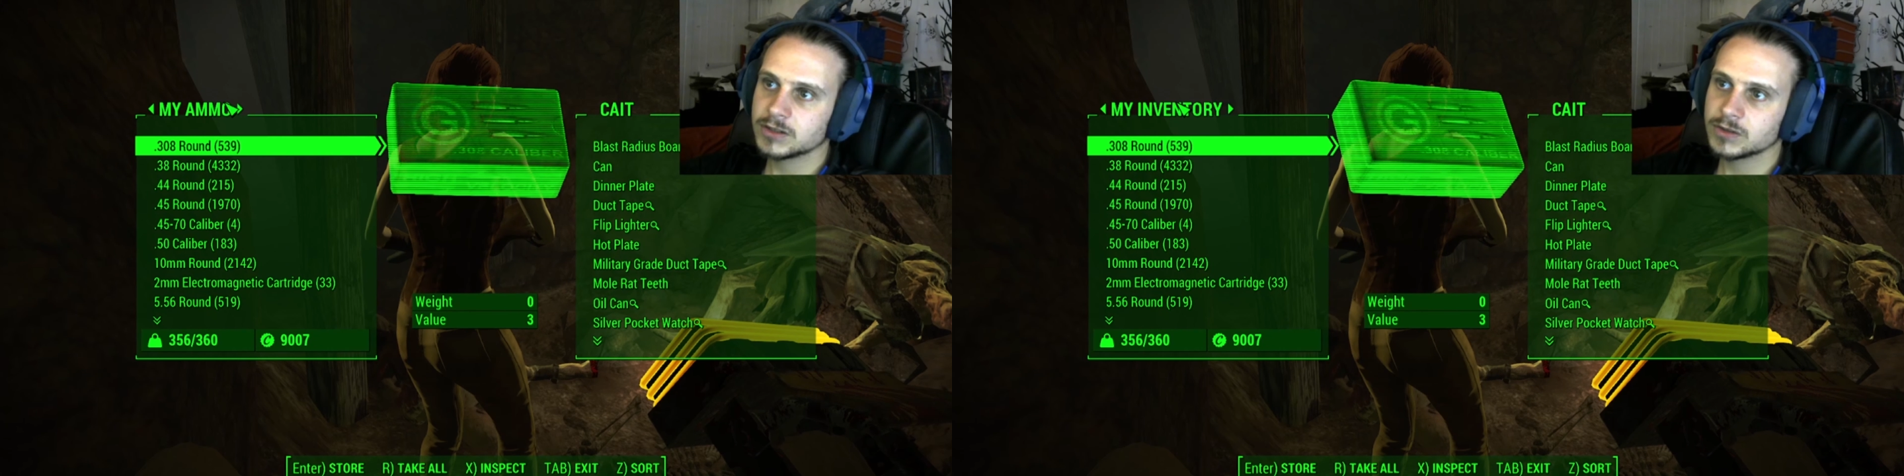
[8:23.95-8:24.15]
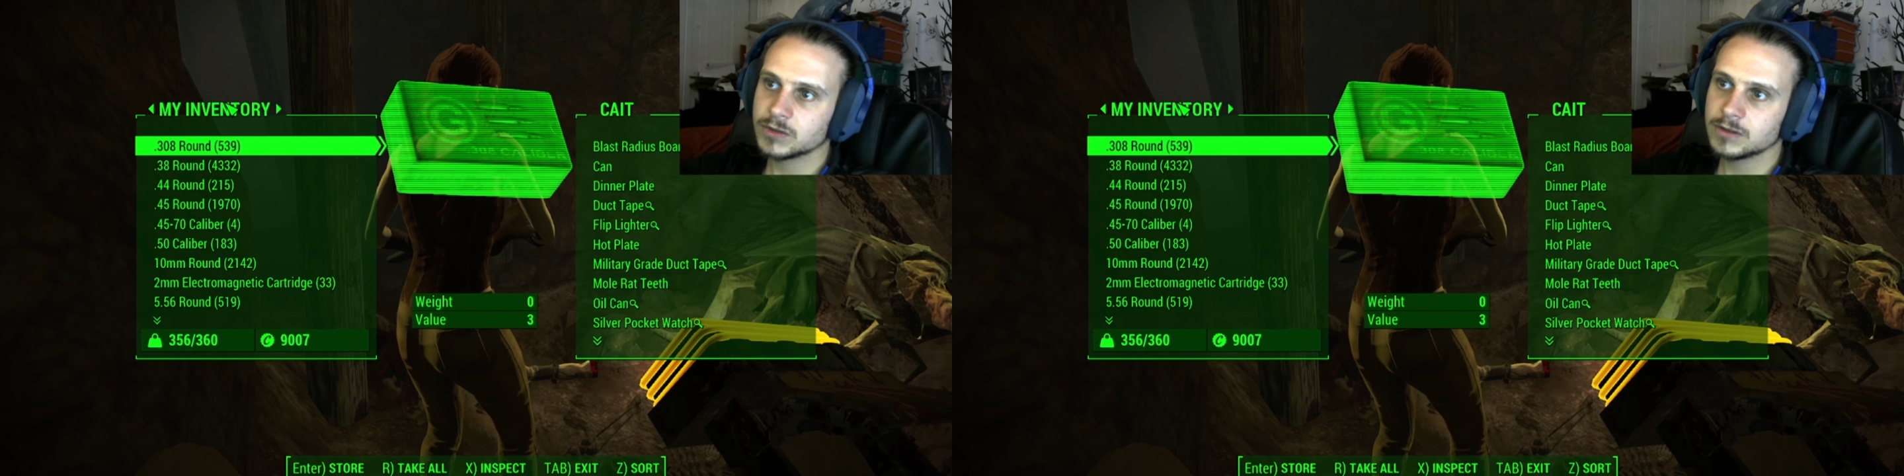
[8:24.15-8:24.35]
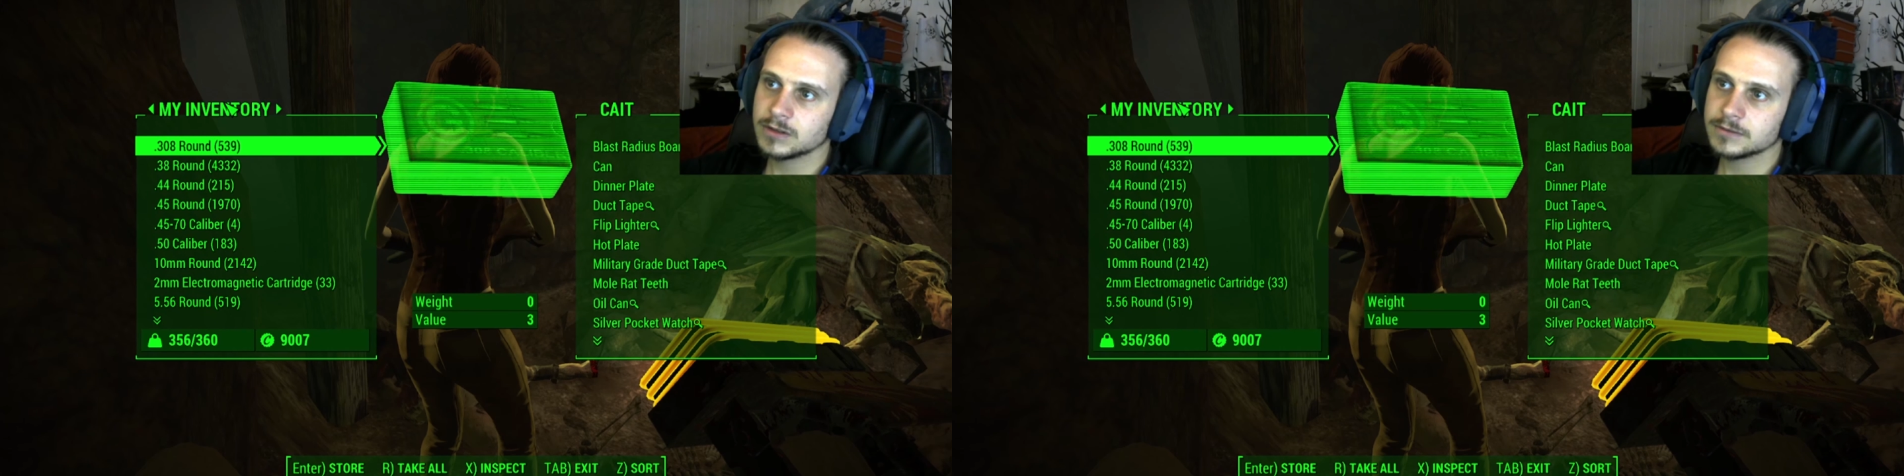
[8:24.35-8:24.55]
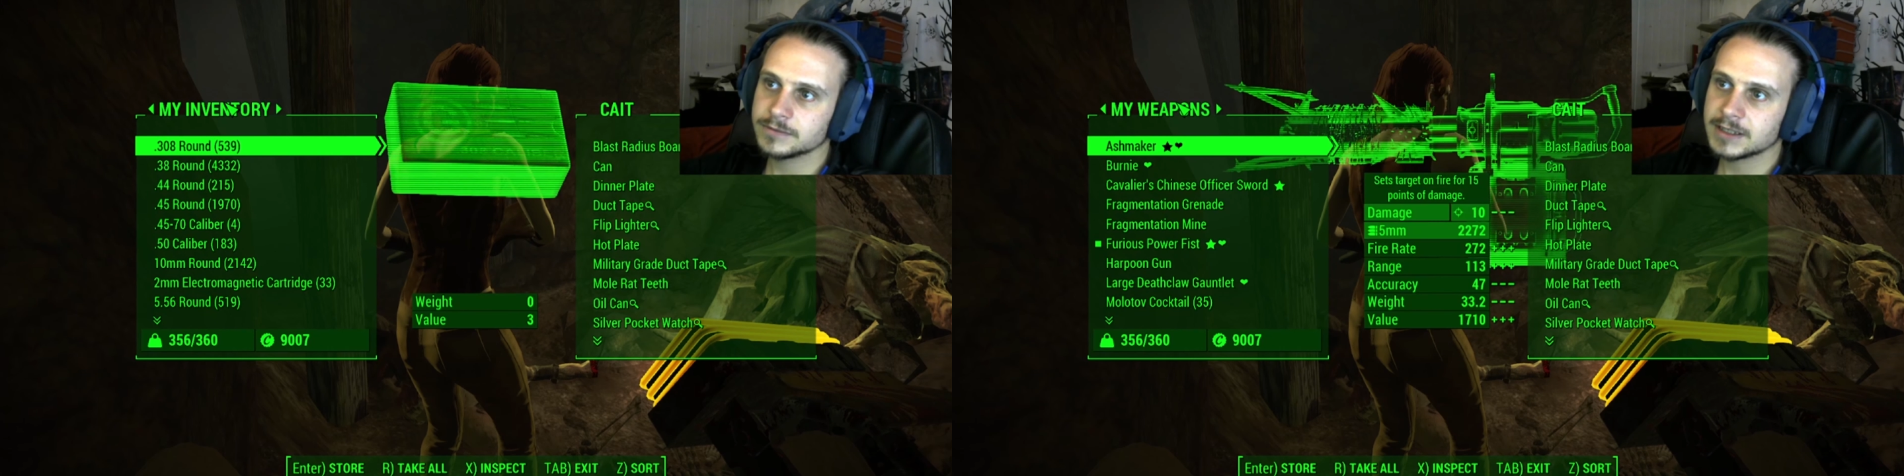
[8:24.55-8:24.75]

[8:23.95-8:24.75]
cool.